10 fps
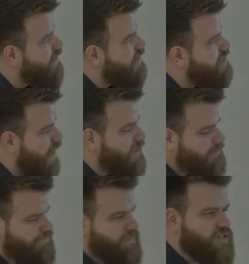things
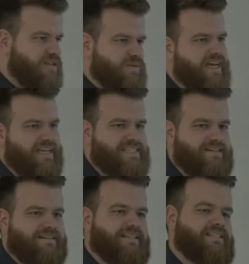better. So that's why I
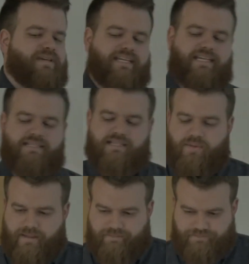consider it to be an easy
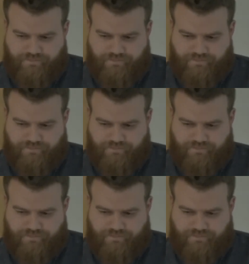win.